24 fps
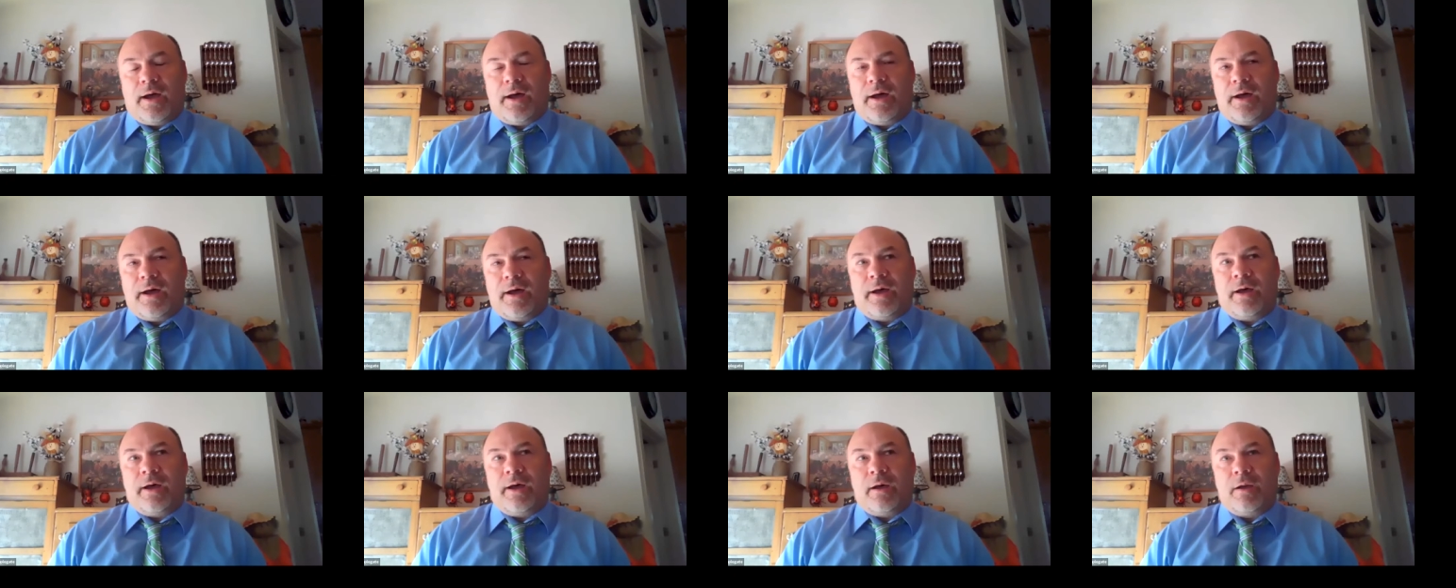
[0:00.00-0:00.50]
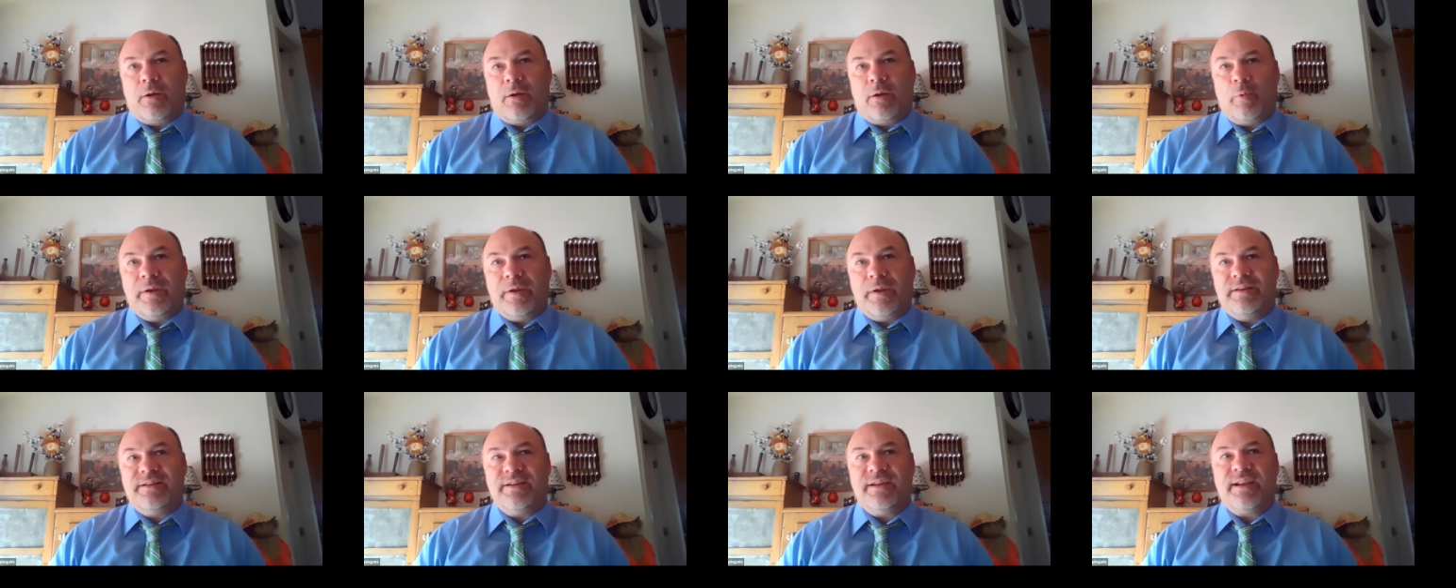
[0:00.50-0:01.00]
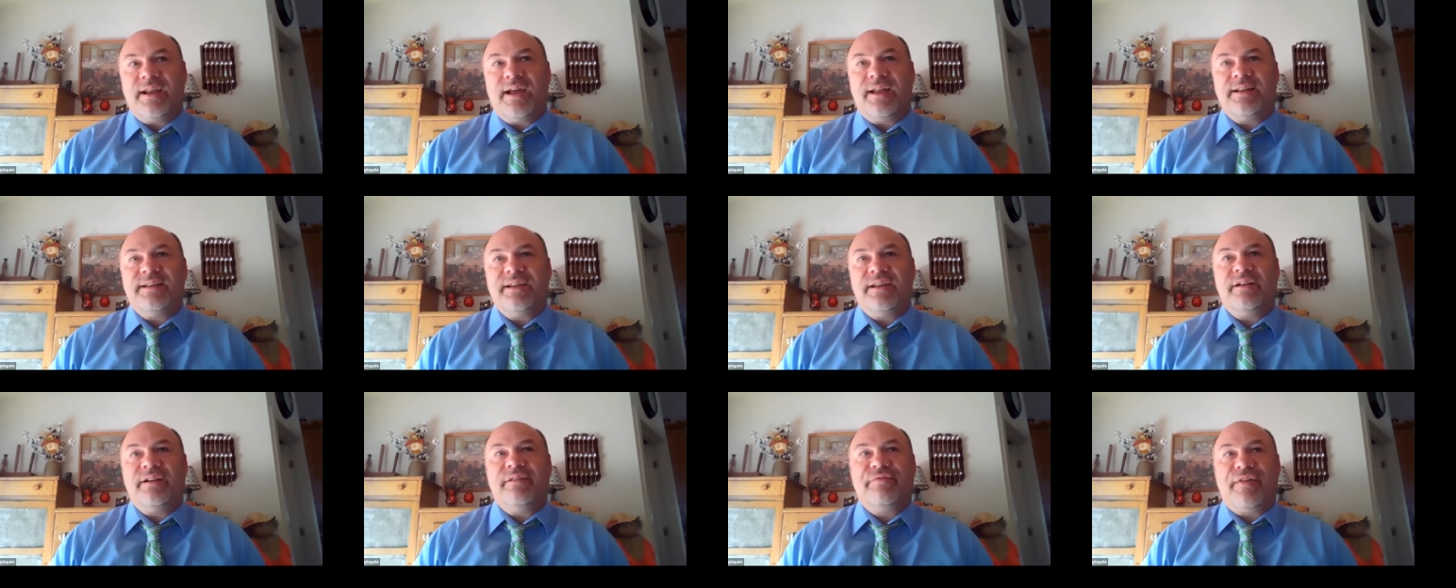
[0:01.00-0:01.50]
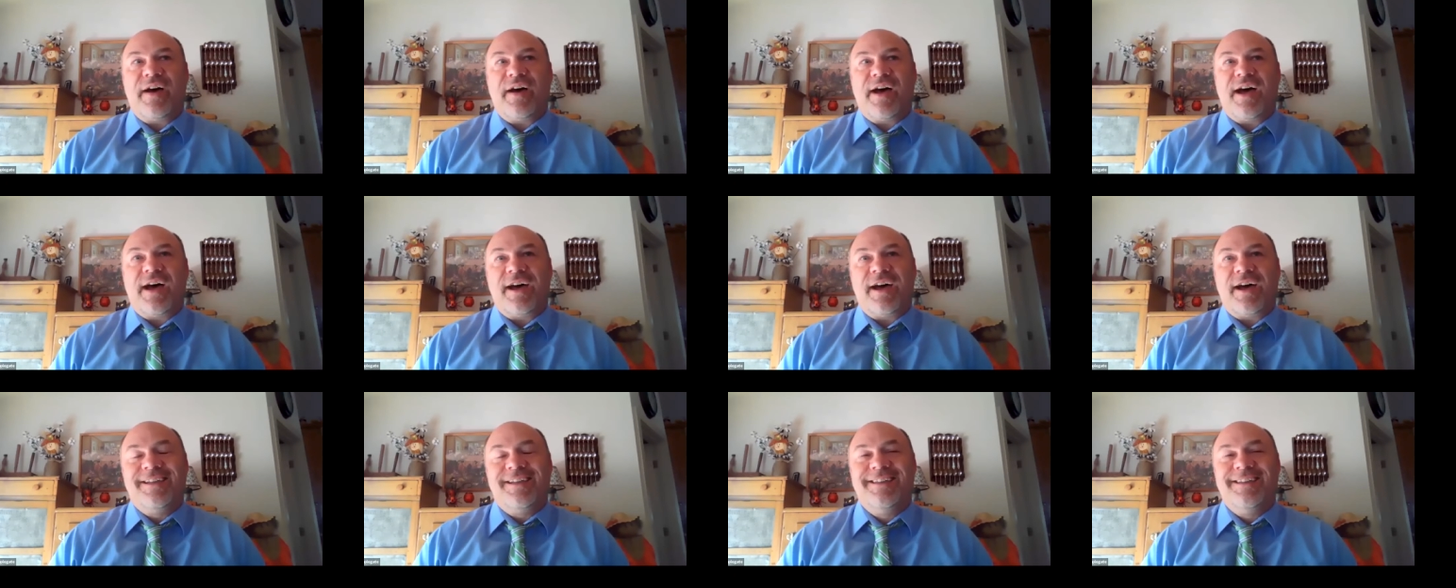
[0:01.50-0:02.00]
uh, we did
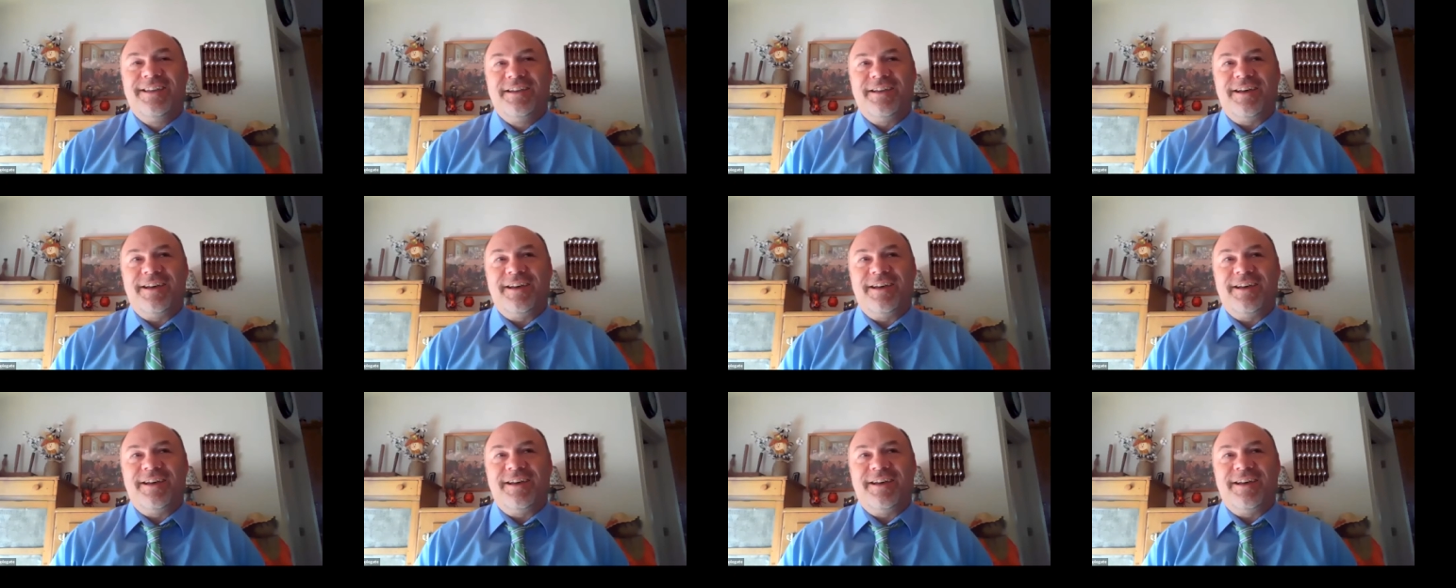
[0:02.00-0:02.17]
identify